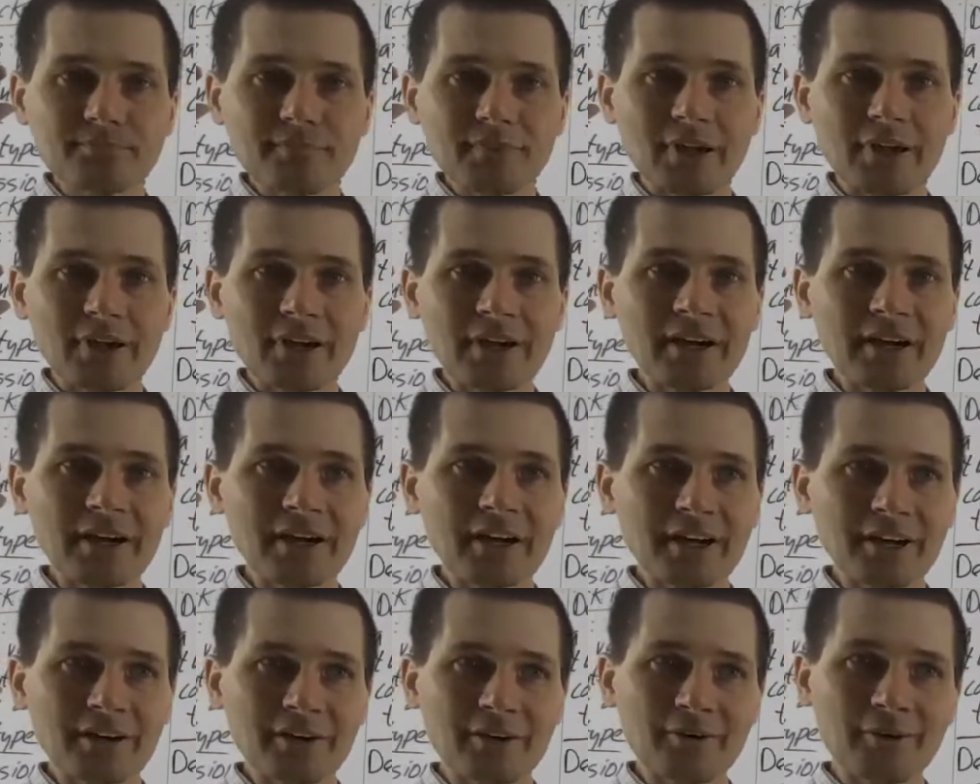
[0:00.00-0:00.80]

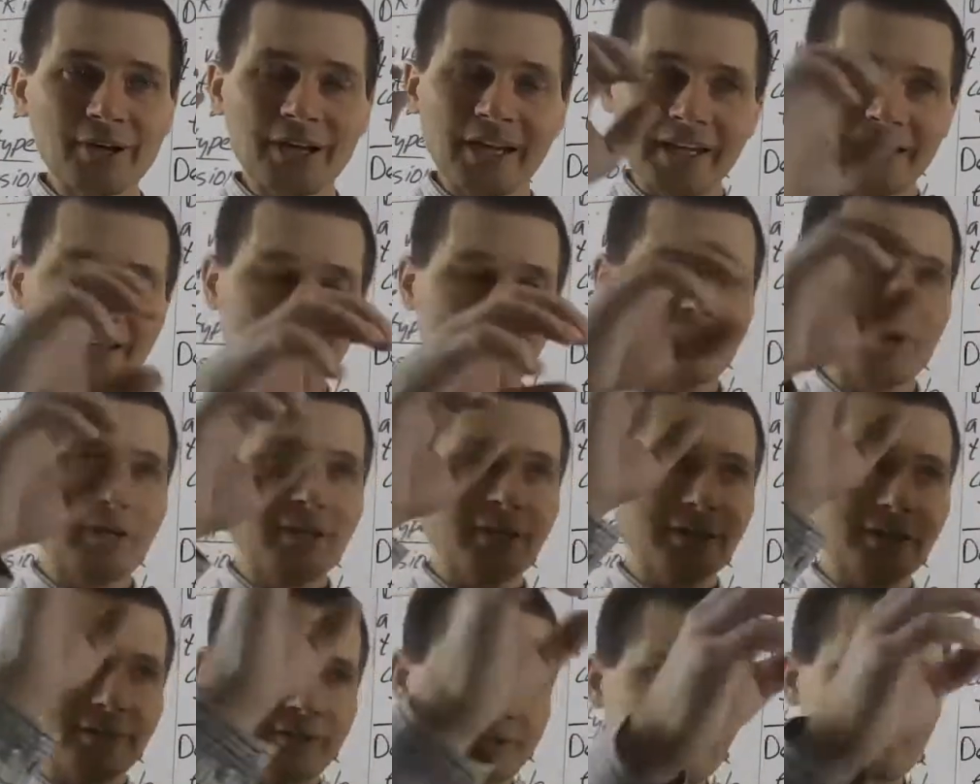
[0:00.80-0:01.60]
okay, well,
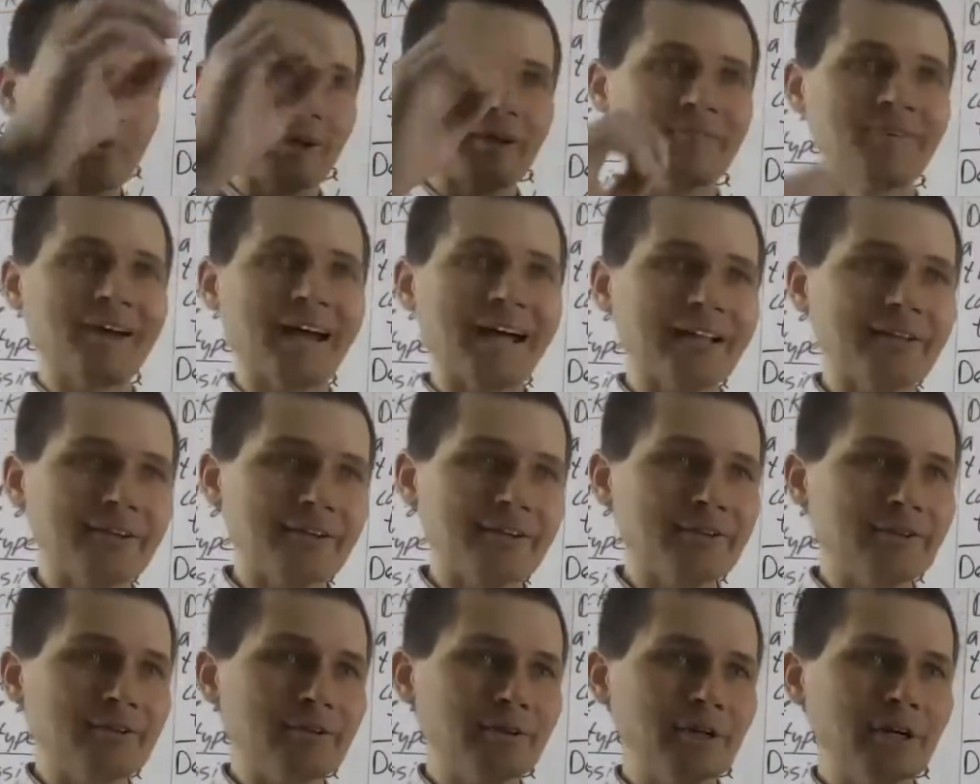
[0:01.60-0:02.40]
here's my
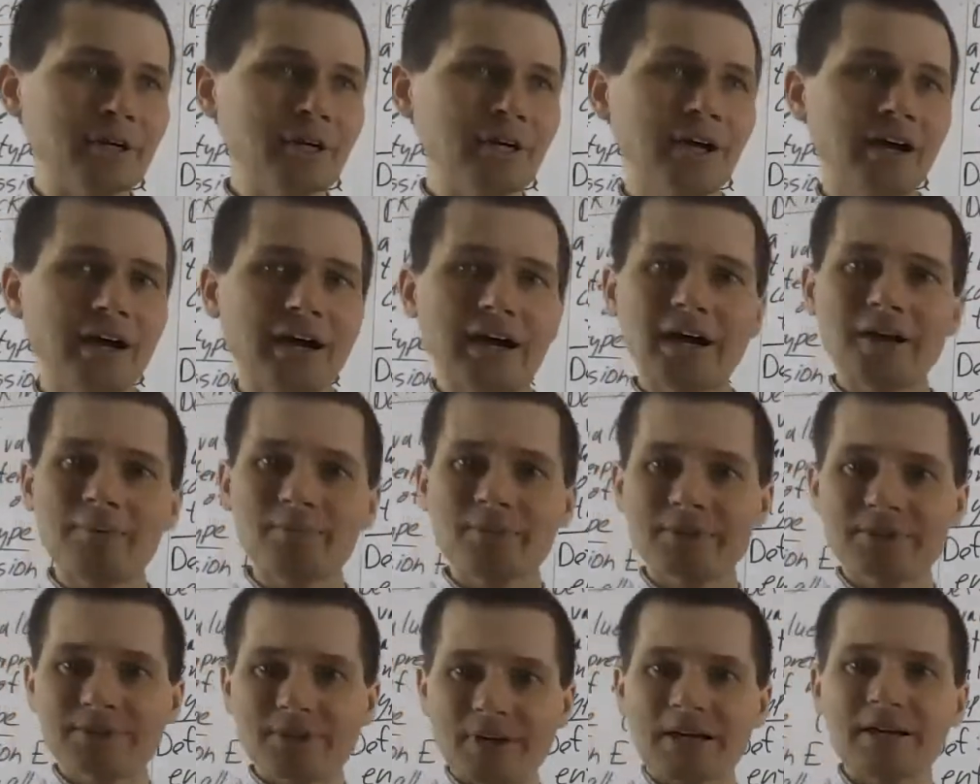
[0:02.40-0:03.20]
value. I'm
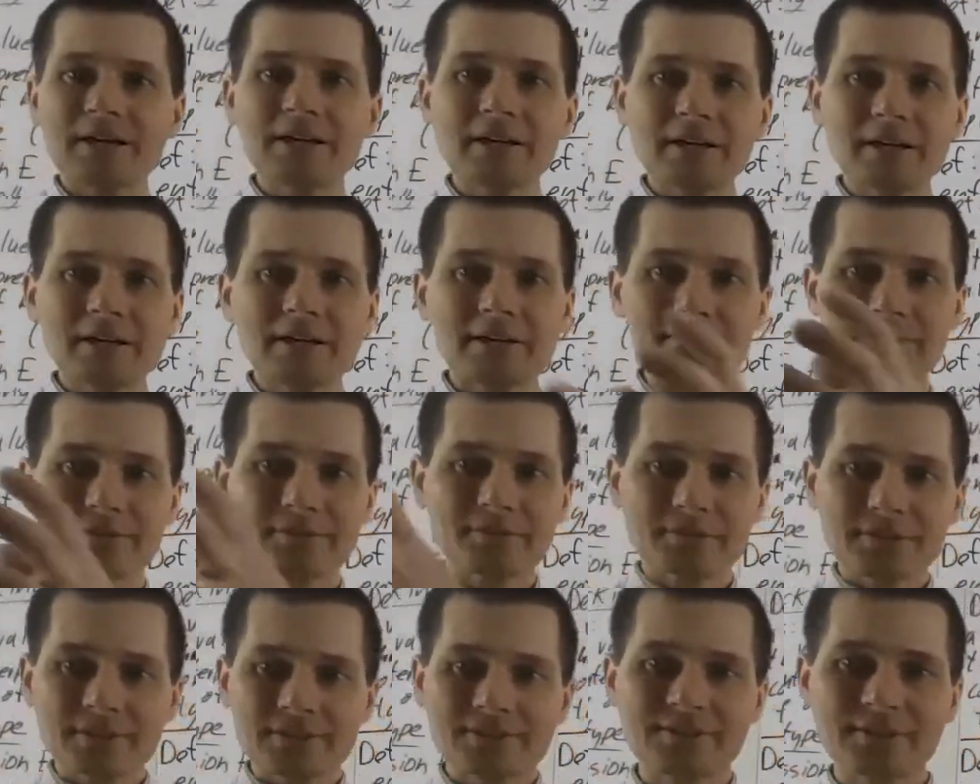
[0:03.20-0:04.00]
assigning it to
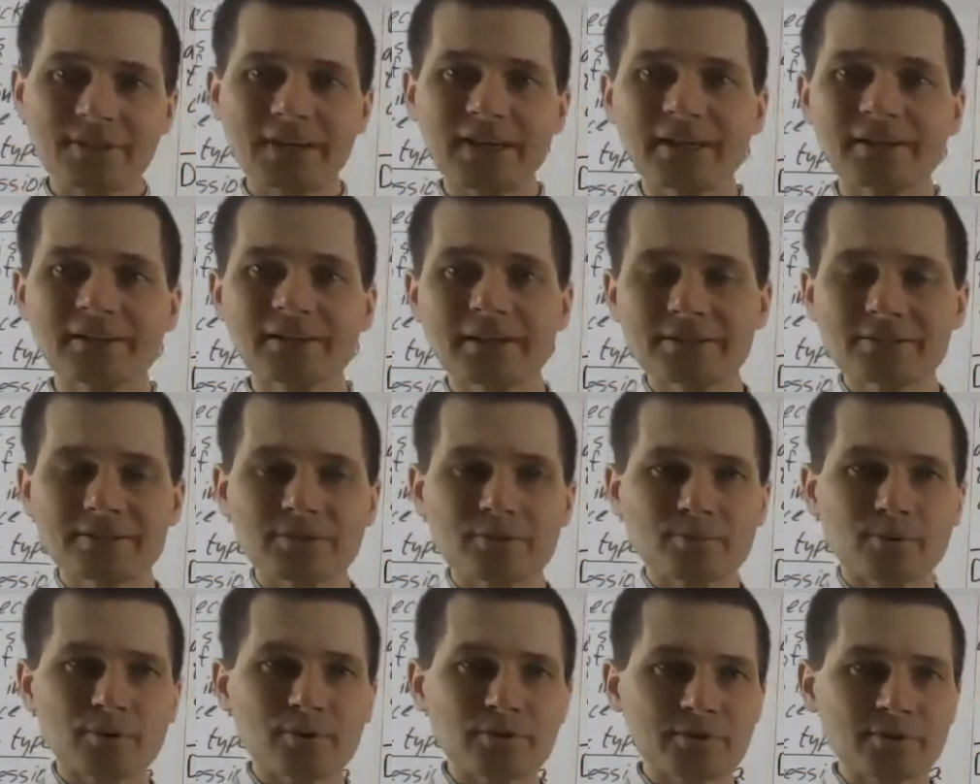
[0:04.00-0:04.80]
this thing that's
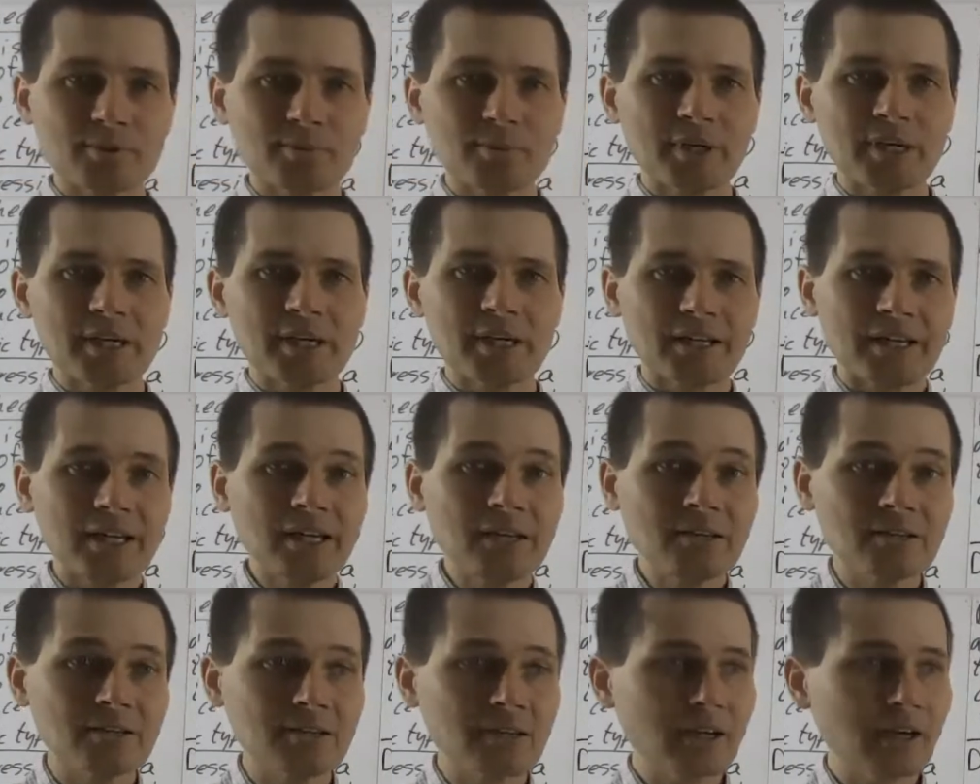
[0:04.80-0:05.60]
supposed to be an
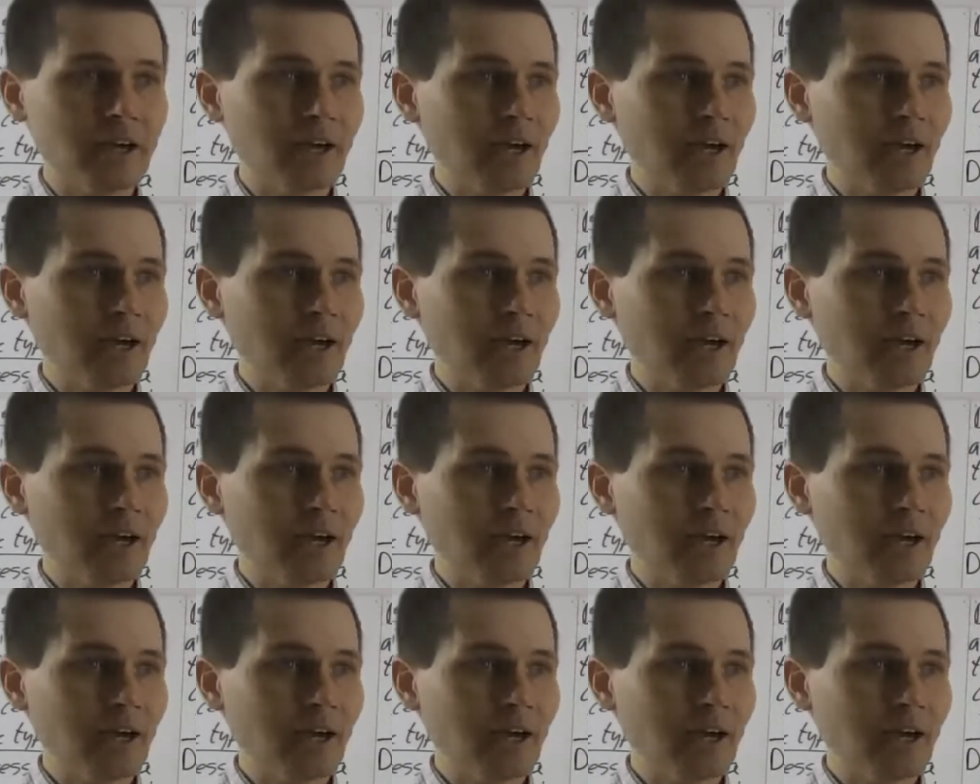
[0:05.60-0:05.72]
int.